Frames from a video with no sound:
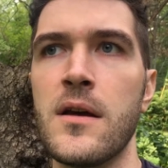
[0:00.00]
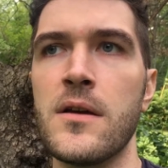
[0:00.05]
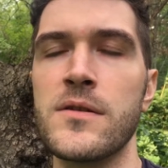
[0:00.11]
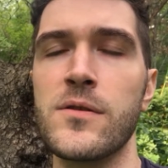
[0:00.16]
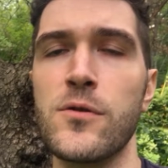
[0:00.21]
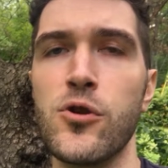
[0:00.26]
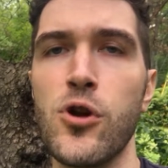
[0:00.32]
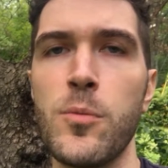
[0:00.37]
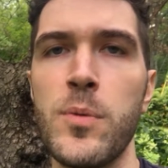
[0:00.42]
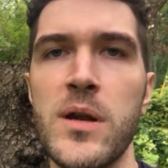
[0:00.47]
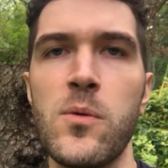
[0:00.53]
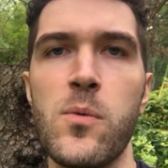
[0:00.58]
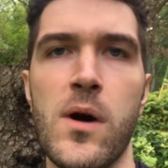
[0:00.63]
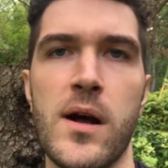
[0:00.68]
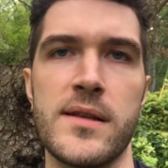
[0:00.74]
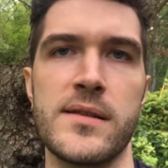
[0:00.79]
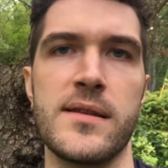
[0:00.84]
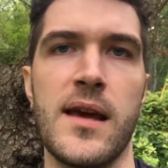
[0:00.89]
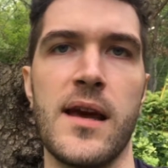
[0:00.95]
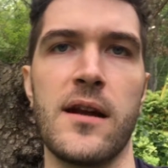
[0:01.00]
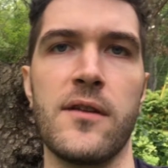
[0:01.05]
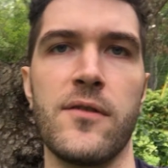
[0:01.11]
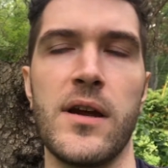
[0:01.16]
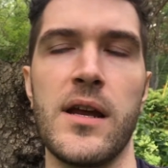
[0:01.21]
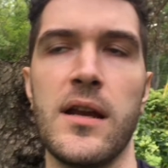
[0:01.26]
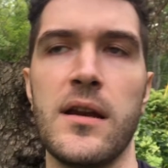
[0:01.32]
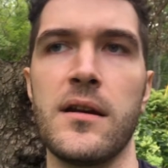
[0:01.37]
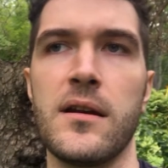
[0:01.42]
So nobody wants that,
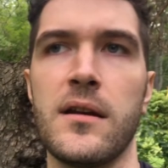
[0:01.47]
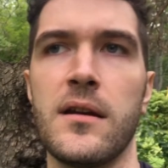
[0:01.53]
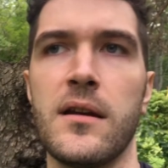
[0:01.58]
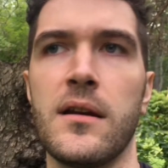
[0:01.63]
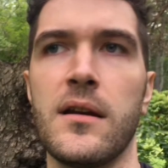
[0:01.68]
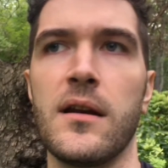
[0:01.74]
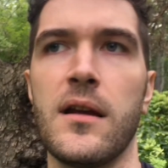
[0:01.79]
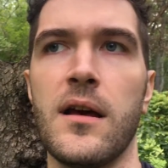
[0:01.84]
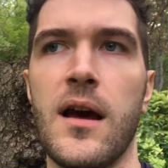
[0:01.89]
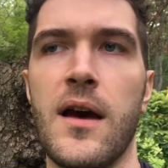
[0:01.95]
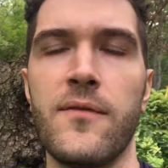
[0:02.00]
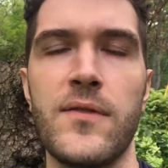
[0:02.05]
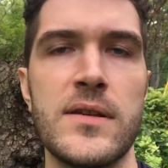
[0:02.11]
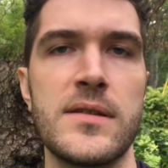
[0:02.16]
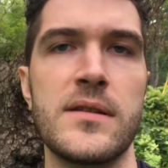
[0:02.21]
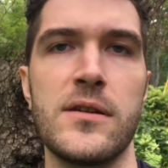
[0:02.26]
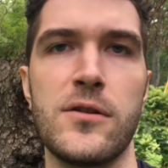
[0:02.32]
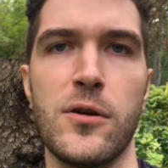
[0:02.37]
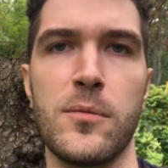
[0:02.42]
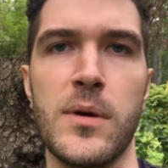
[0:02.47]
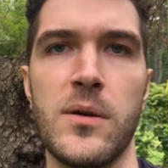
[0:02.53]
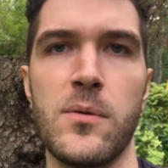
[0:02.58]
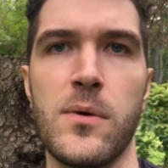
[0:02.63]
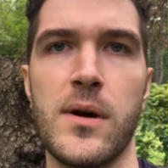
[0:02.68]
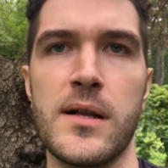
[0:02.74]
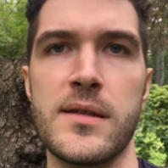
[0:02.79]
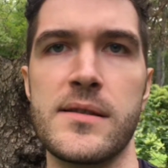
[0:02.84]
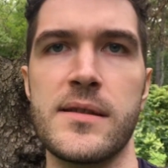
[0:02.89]
right? Obviously nobody
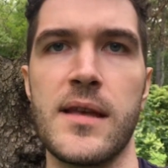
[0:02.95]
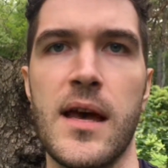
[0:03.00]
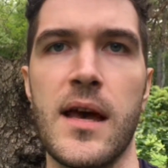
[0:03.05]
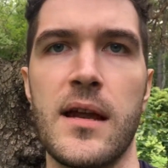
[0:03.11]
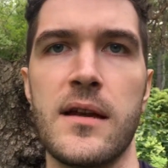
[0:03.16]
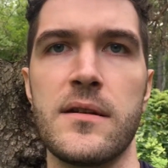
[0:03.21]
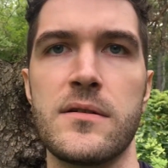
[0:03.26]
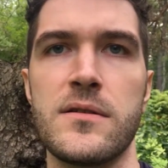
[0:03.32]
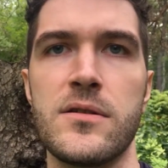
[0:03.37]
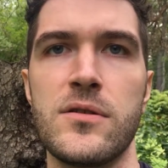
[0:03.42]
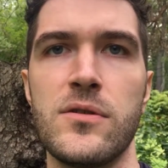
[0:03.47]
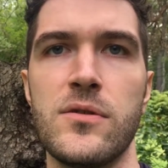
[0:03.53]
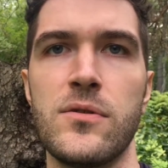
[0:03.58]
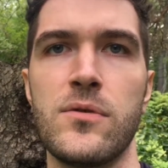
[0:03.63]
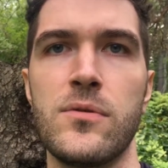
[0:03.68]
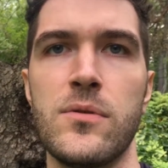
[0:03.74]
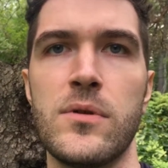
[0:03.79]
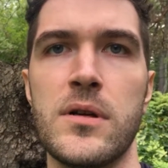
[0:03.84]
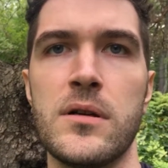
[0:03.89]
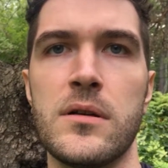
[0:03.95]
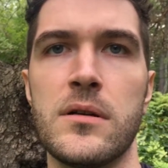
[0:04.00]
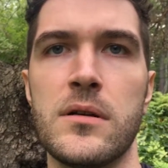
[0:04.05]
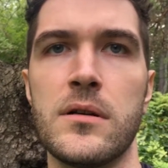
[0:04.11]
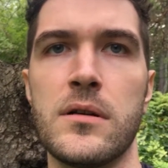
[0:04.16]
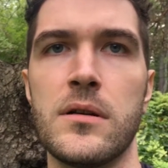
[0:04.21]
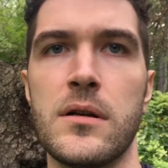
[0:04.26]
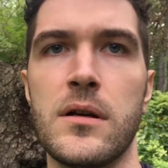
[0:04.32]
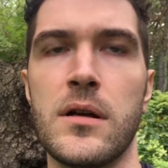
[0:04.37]
wants that to
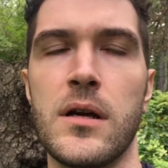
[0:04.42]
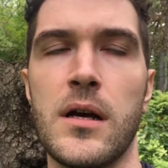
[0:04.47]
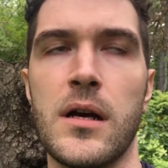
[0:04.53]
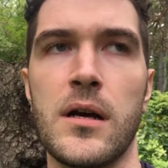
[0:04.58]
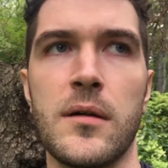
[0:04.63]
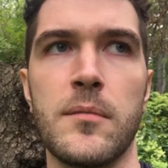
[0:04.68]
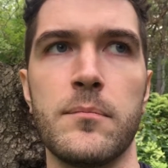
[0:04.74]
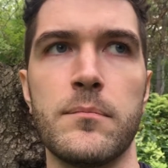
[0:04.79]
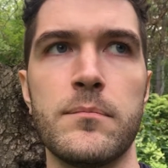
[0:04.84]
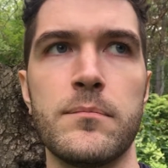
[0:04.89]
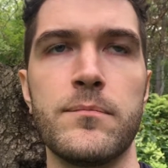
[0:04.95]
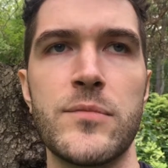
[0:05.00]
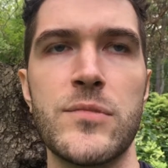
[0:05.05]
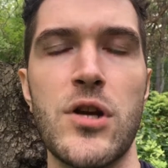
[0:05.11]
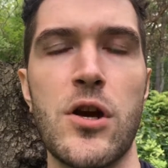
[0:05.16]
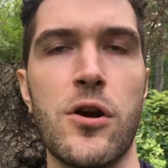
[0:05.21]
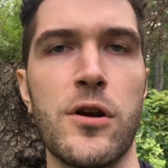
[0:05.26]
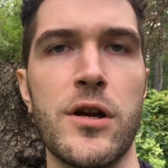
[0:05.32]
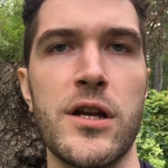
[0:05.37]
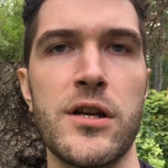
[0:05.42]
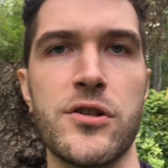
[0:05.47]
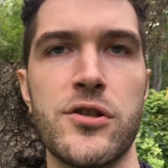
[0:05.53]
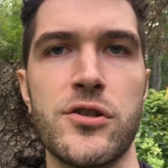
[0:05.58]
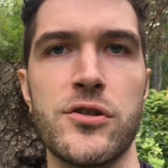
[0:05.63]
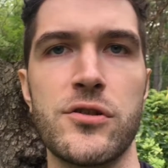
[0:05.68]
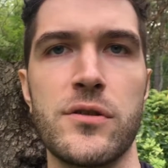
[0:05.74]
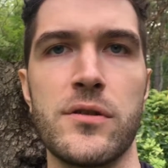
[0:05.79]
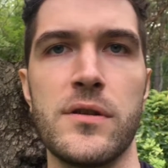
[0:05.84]

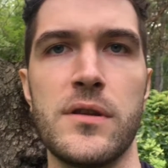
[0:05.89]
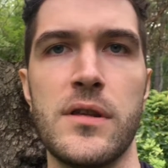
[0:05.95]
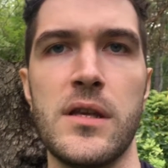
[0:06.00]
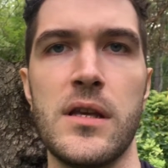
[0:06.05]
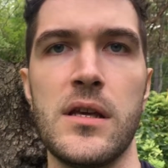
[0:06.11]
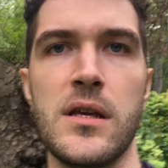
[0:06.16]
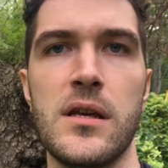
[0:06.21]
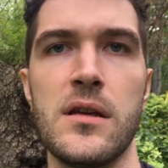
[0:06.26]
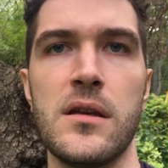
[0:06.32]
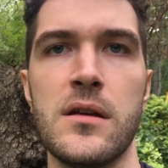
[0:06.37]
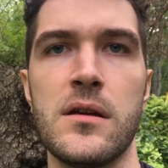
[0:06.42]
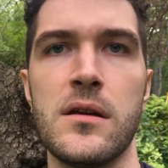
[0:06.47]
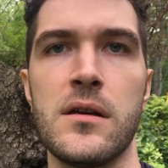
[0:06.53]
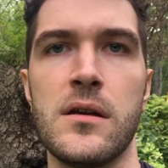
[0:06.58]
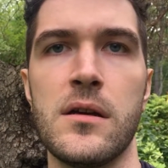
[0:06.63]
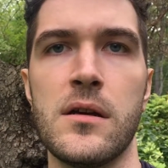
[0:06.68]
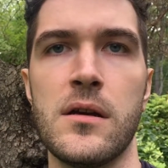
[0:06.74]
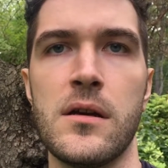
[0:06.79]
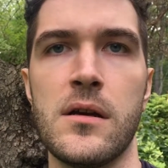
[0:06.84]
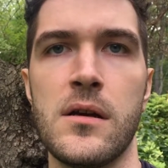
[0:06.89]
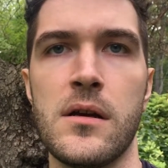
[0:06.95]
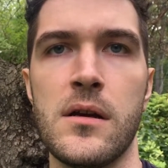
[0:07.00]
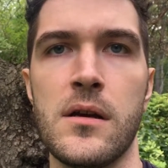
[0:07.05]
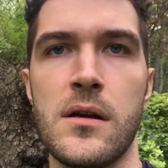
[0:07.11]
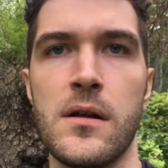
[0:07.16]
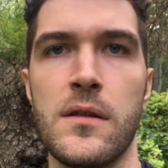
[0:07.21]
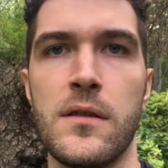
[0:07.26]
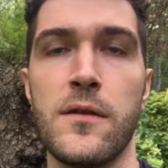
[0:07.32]
tarnish the
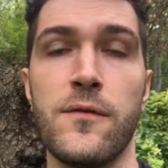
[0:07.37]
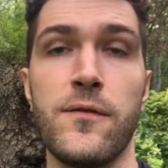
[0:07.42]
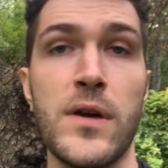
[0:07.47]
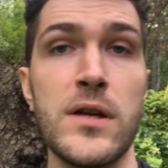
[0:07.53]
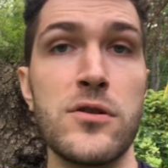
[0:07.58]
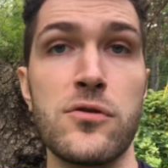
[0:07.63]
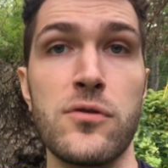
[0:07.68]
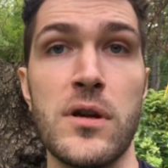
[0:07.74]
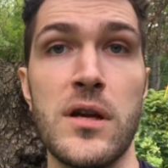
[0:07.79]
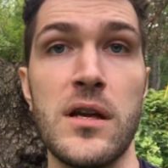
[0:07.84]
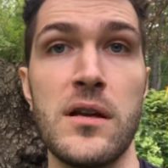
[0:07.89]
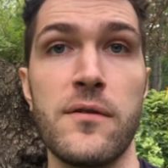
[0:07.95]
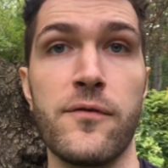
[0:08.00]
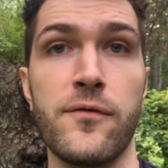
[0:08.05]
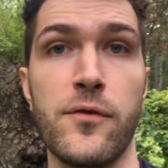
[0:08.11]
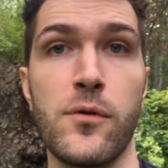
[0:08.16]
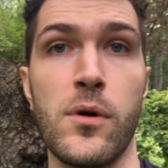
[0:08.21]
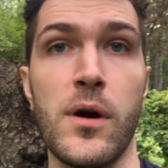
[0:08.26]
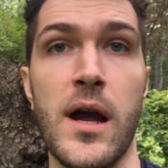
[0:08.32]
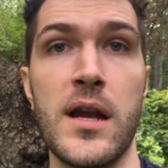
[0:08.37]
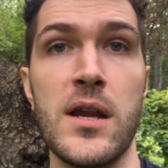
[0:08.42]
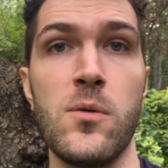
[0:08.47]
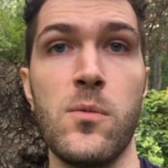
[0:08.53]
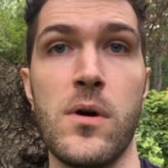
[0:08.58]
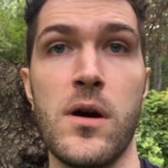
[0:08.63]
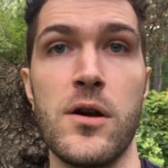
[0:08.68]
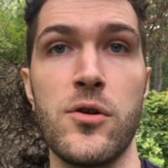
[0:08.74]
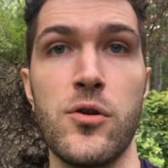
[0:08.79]
victory for
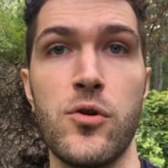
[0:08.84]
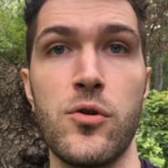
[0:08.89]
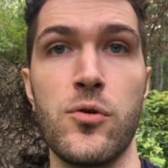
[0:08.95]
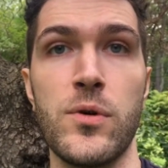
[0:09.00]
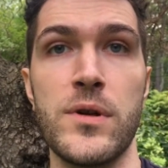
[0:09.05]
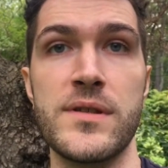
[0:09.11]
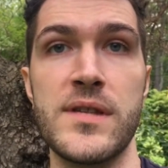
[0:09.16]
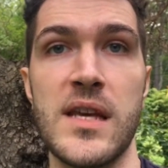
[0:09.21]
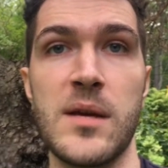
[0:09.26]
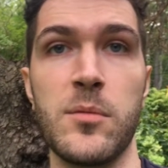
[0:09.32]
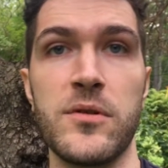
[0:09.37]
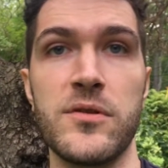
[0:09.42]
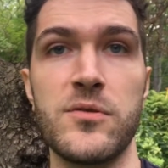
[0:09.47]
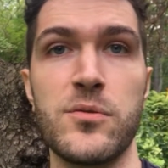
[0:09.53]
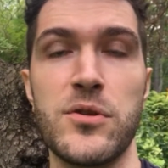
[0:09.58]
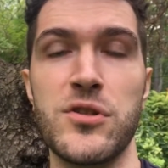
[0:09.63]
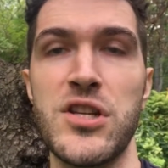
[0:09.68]
anyone who is able to